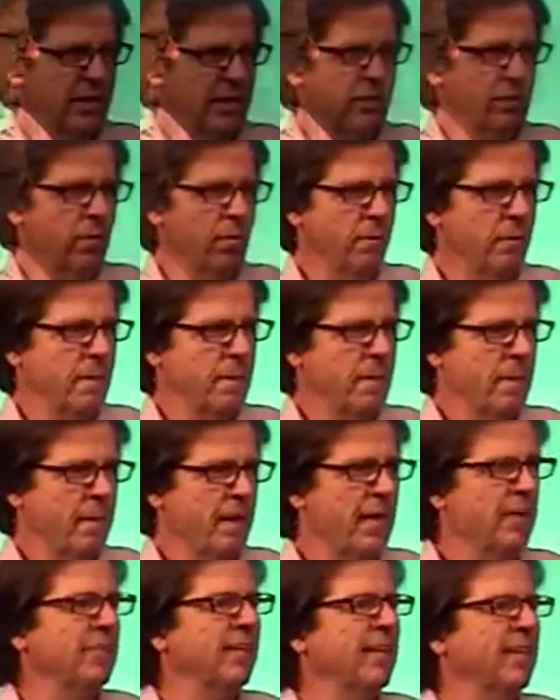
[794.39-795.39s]
So
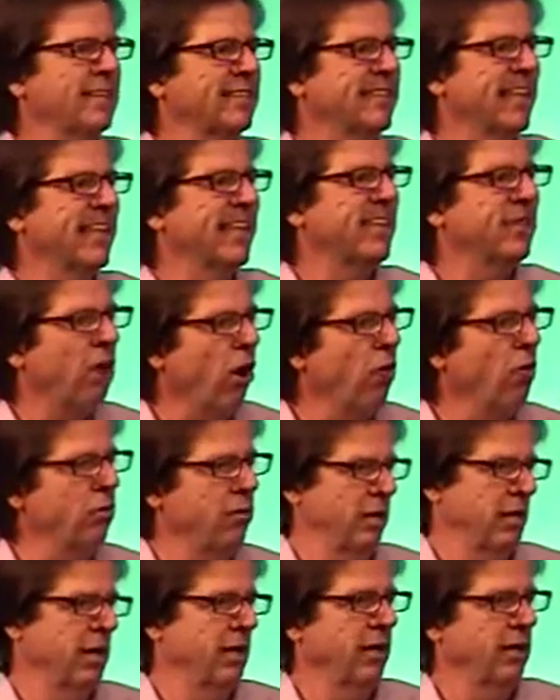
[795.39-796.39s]
even as they go
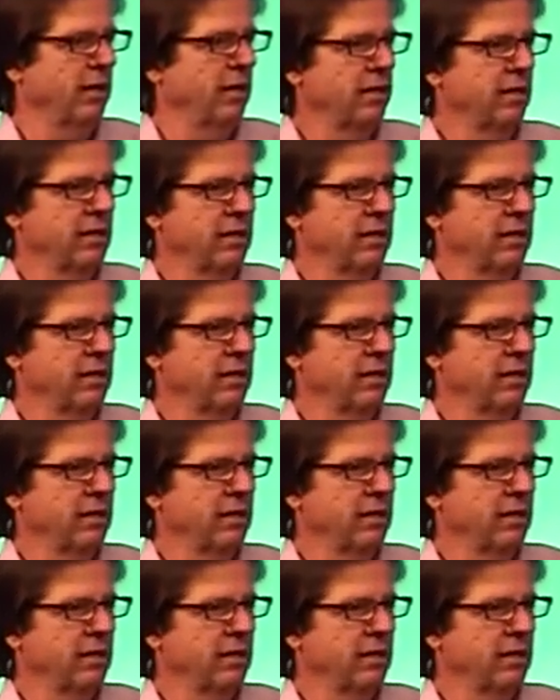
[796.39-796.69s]
there,